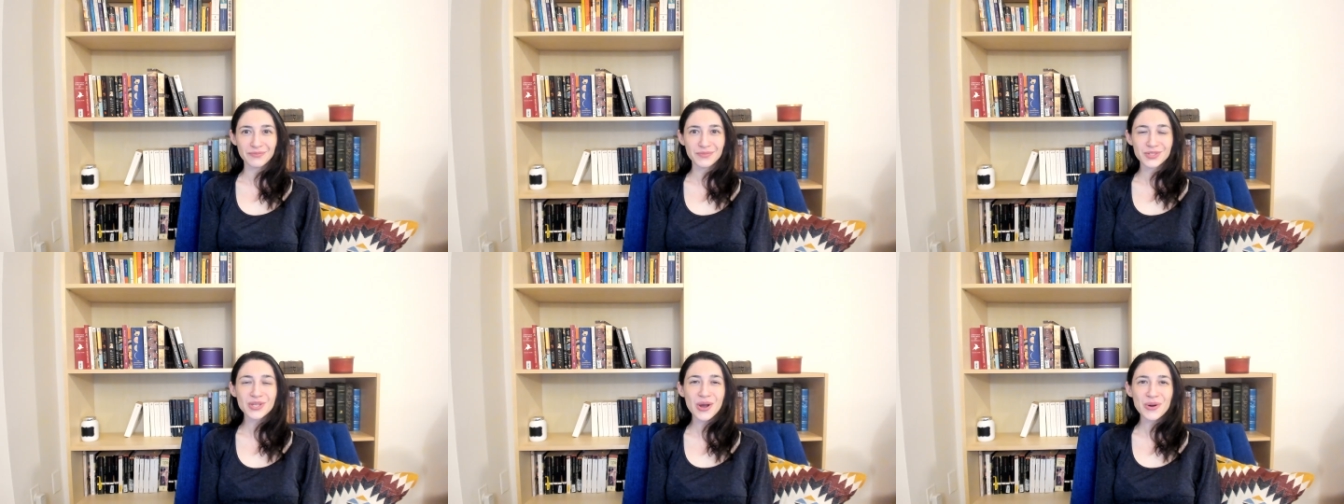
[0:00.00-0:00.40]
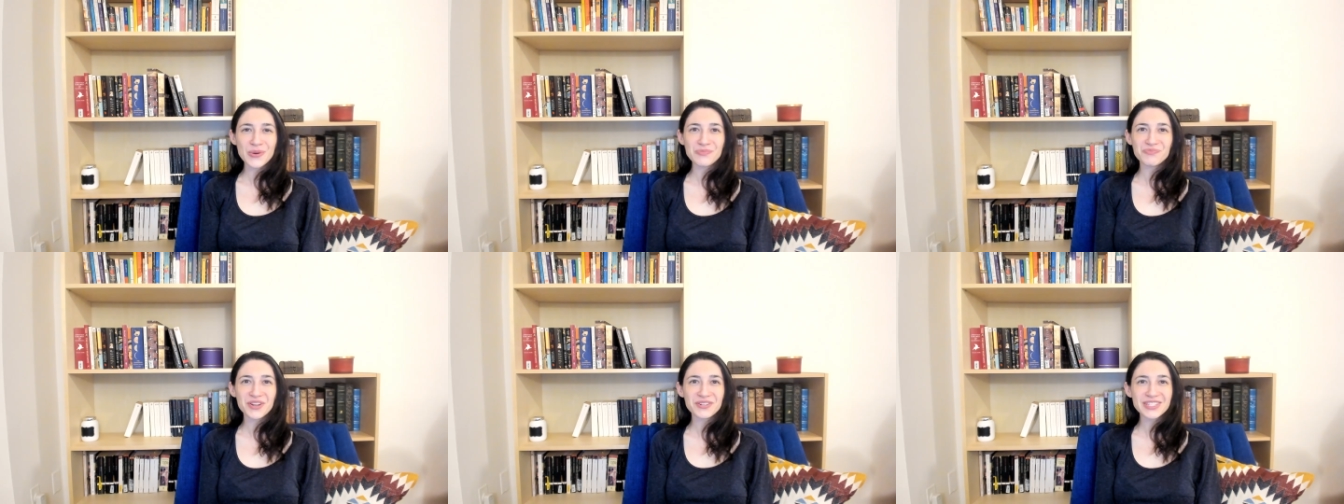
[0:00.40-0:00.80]
So
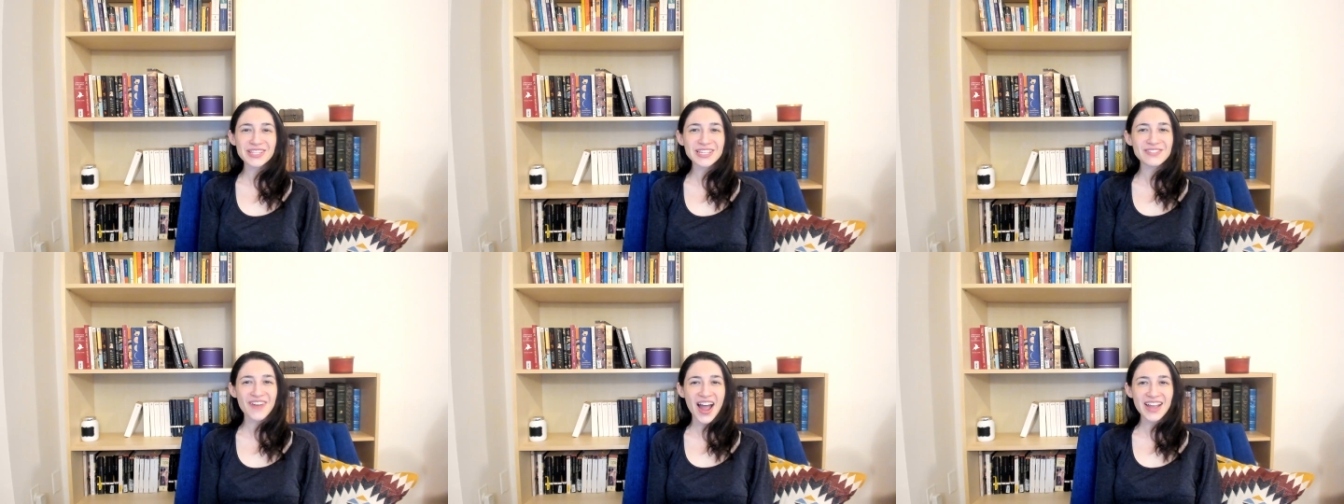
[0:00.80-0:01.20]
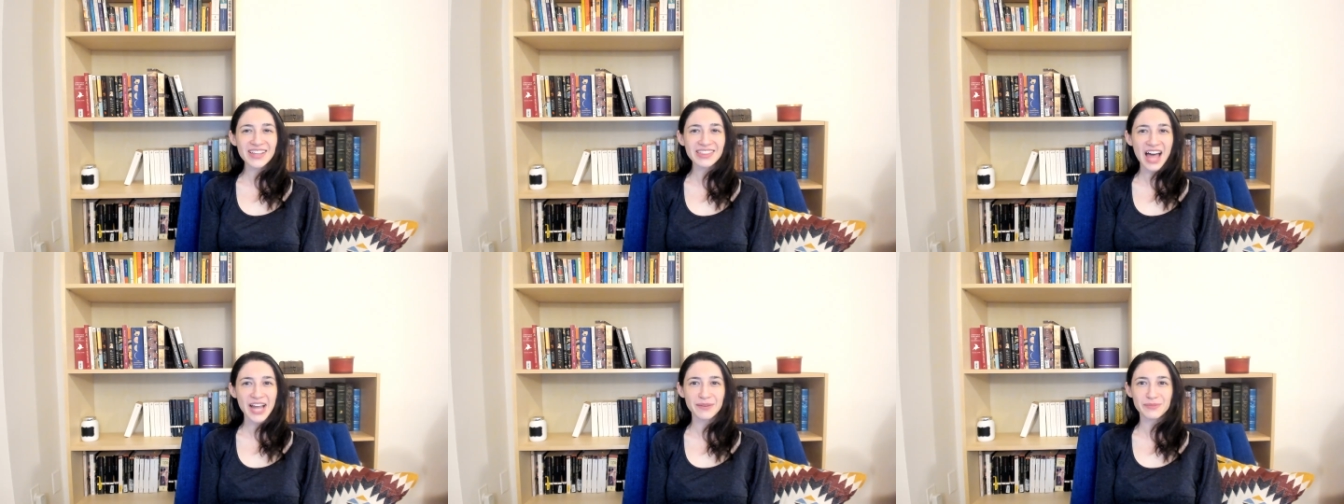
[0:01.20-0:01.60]
there's this fine
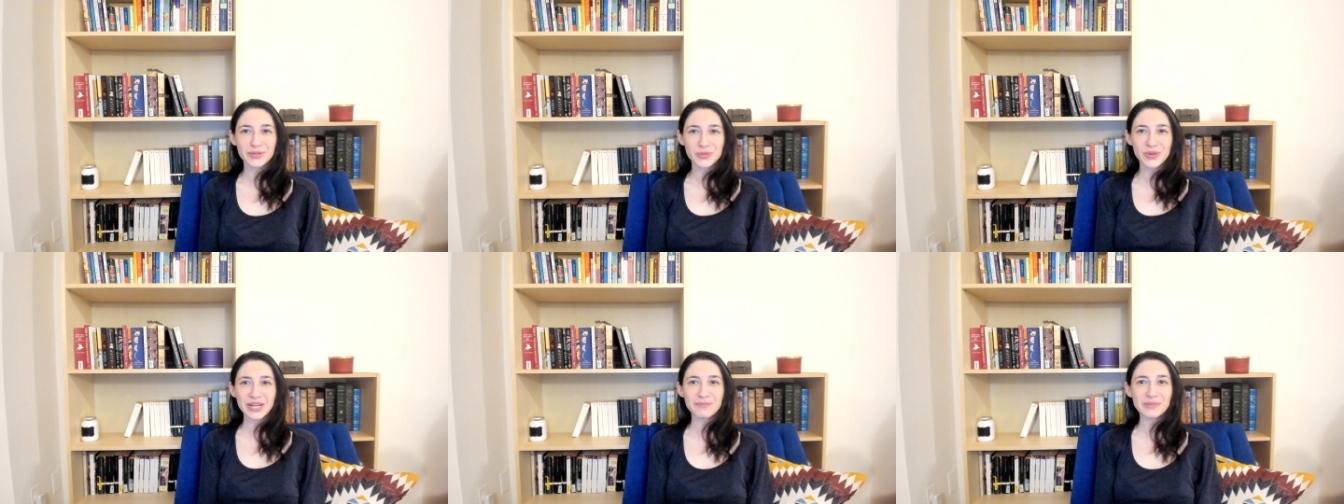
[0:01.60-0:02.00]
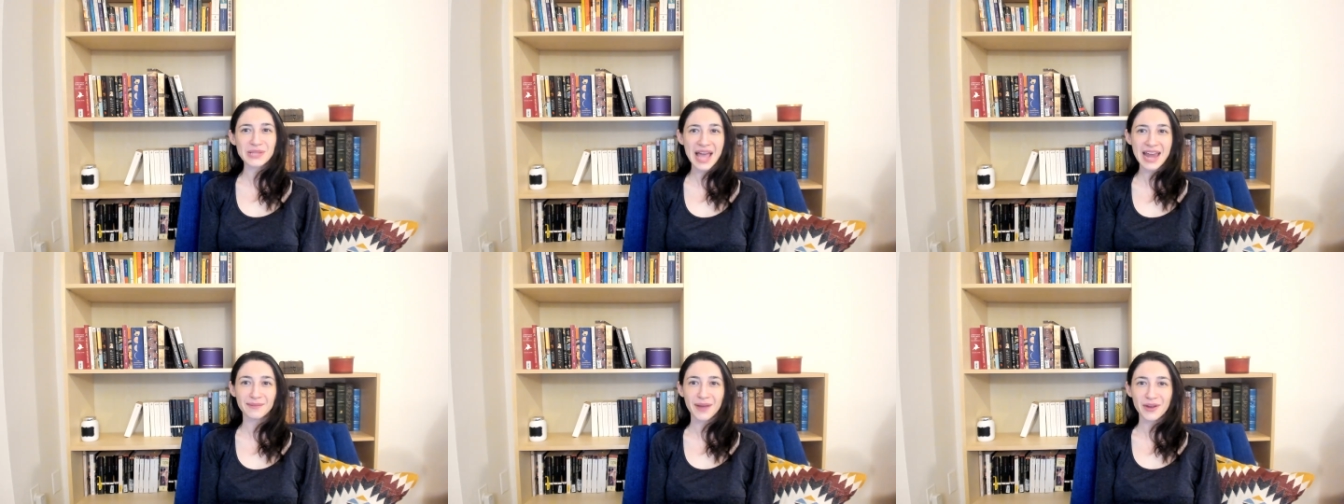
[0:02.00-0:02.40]
line between
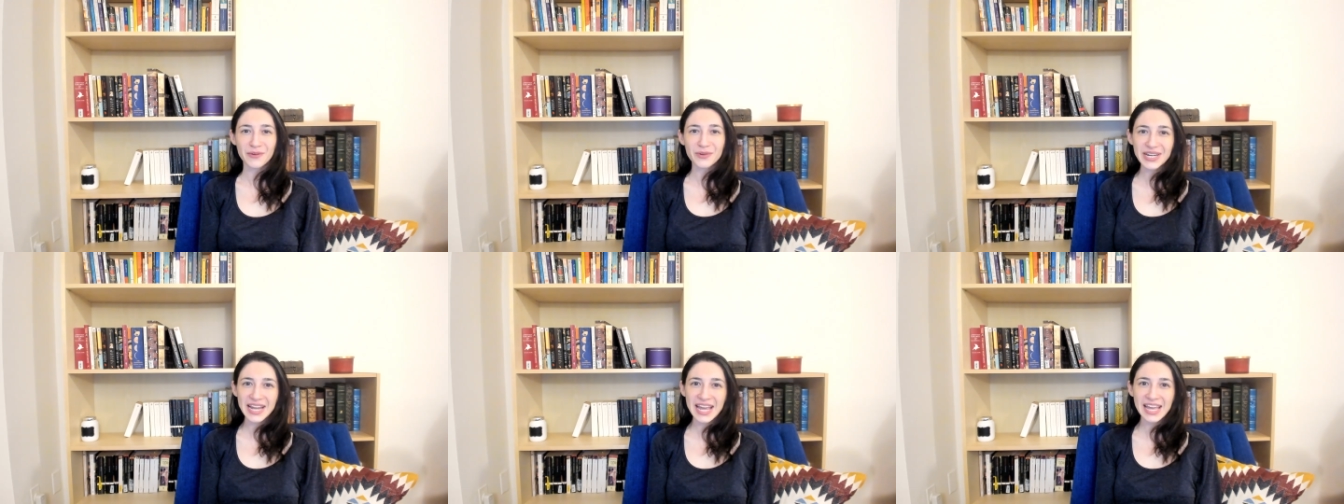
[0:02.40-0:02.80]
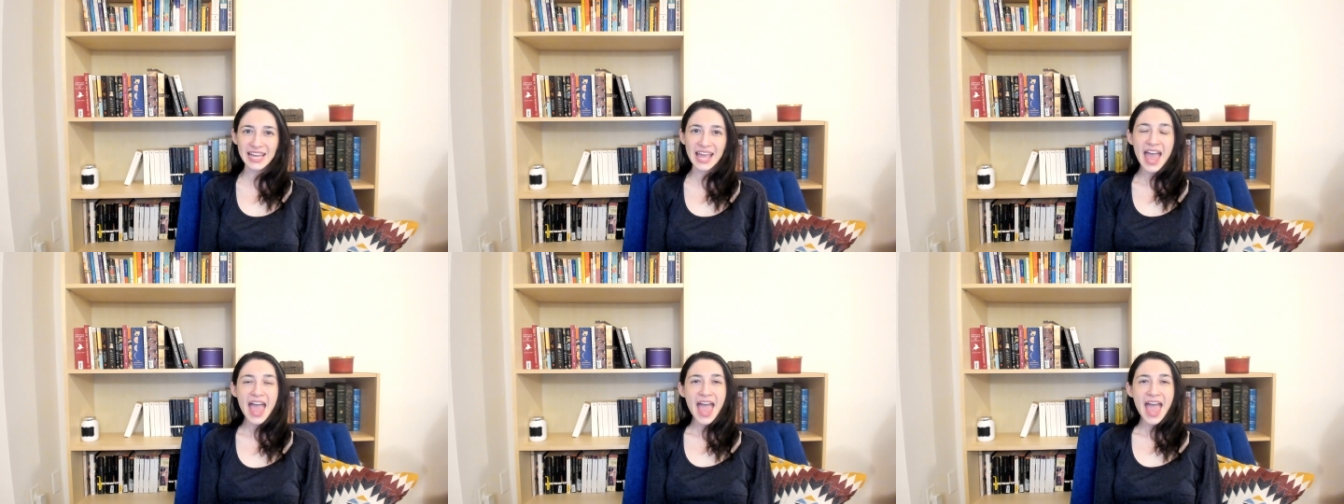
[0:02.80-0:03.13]
planning my reading